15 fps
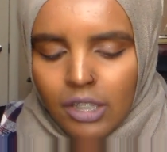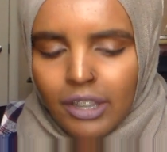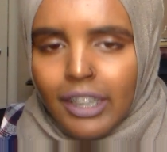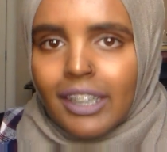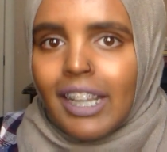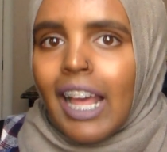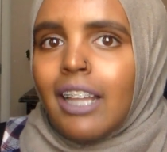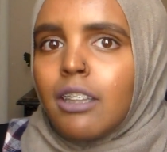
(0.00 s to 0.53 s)
And
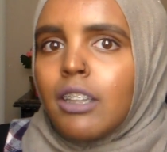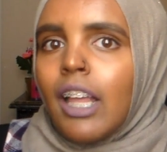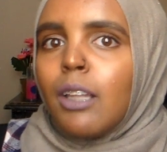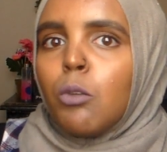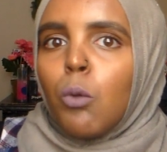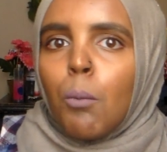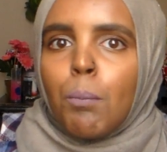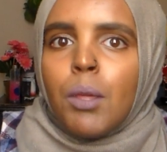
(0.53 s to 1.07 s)
like,
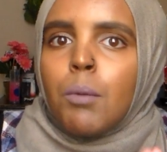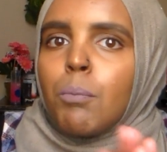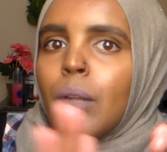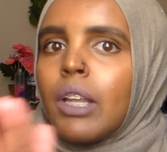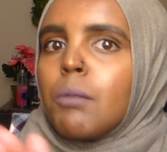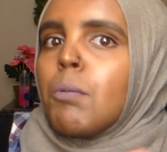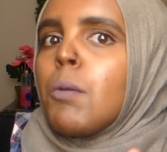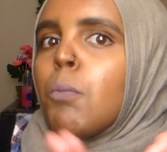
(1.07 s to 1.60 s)
that's what
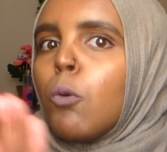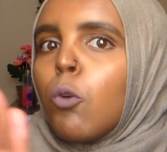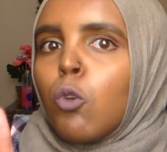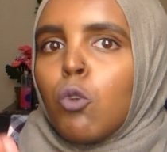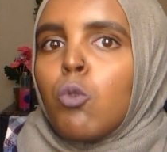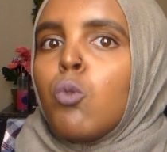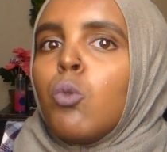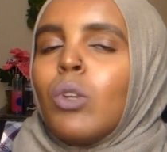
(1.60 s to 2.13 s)
people
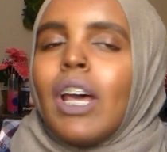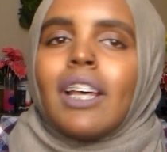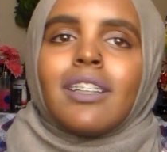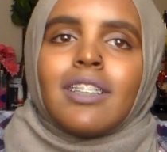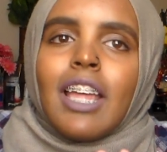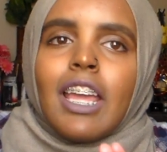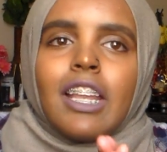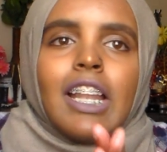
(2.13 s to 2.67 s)
do.
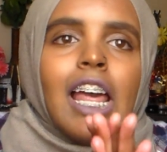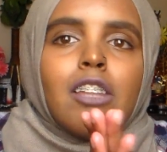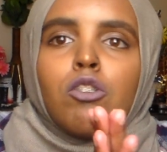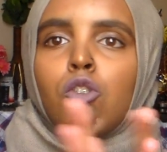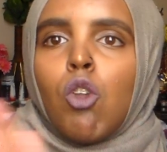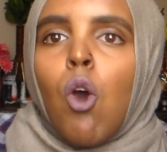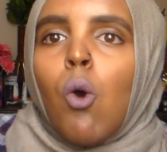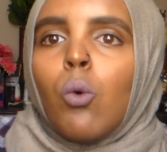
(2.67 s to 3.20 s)
That's
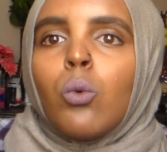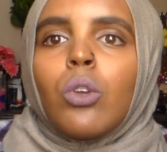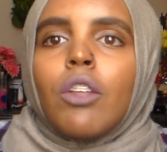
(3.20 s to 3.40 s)
known.